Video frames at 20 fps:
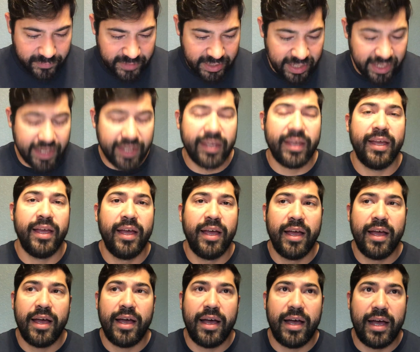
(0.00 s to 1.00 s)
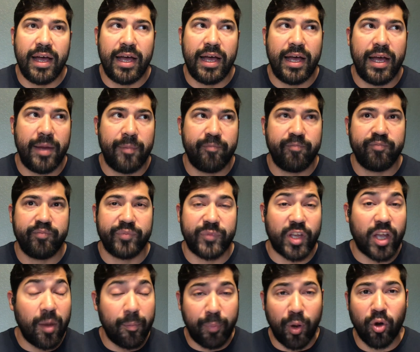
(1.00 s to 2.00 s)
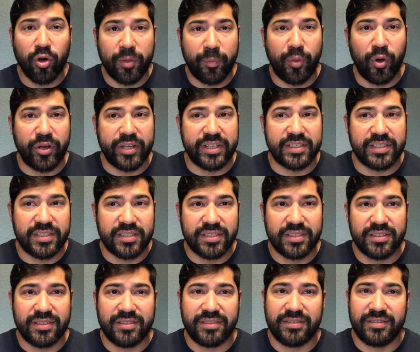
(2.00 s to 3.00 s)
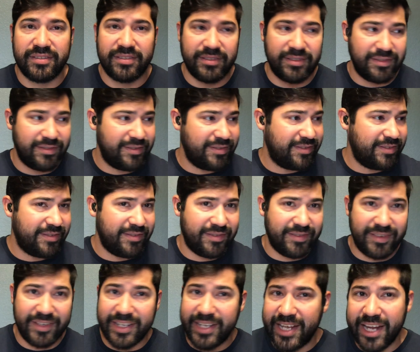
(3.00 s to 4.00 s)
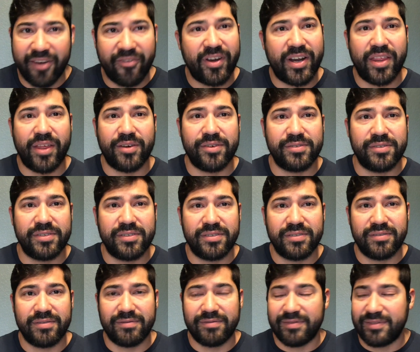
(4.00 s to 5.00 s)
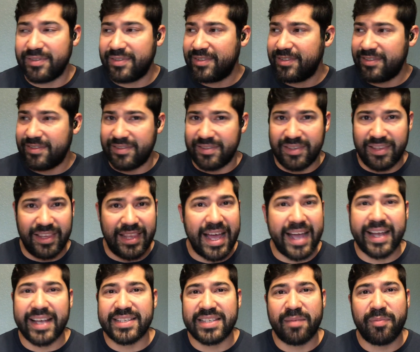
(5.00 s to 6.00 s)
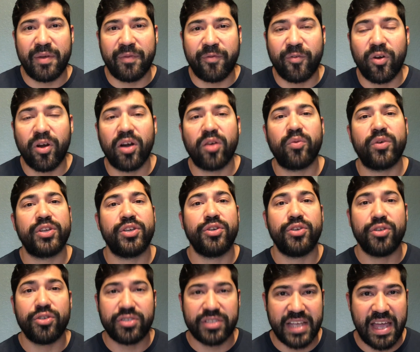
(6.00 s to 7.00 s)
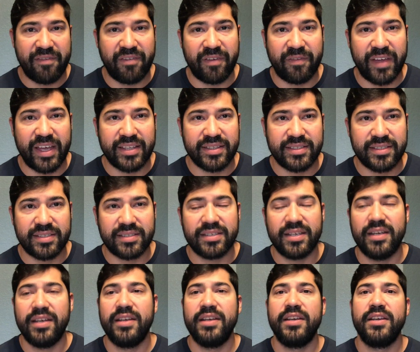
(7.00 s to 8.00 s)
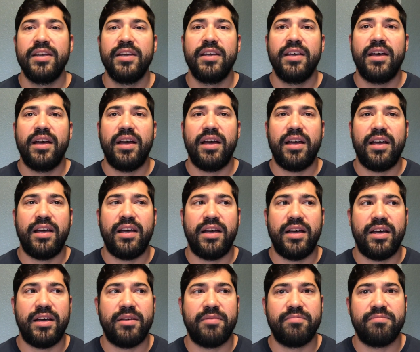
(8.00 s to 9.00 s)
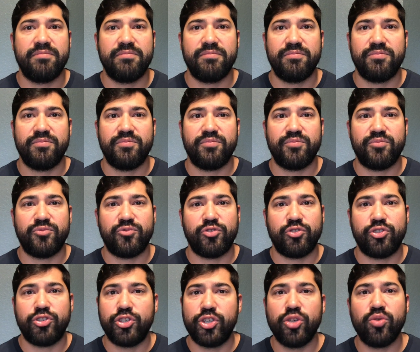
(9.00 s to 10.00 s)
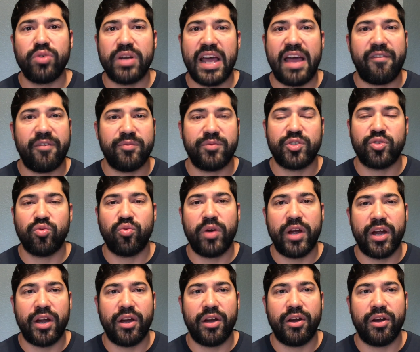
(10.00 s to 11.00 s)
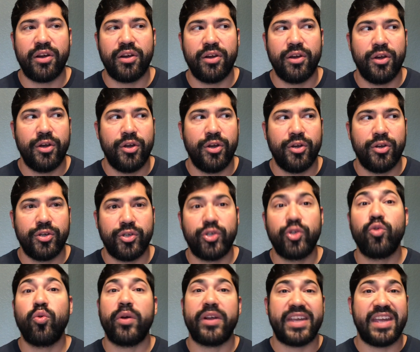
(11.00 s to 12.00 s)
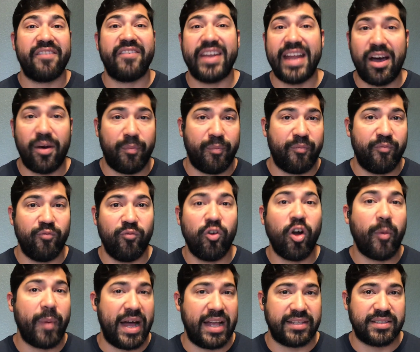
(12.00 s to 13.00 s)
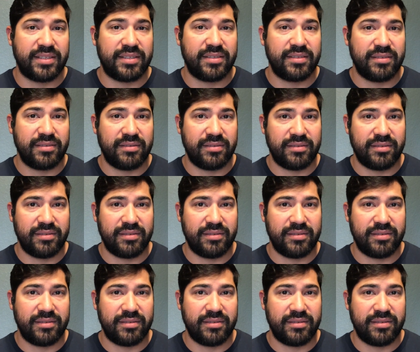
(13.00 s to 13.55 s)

Okay. Component points. Get rid of those. Like I said before, when you used to have events, you would have them to where you were giving out robots